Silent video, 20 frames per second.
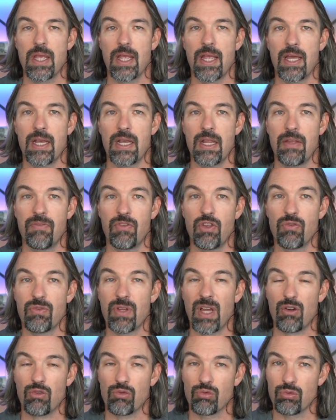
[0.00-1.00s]
And if you've
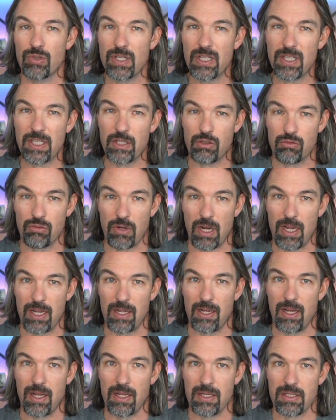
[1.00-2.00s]
got really dry
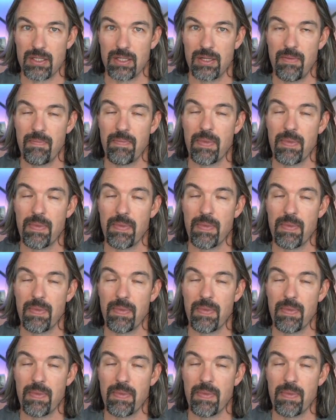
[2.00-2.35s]
eyes,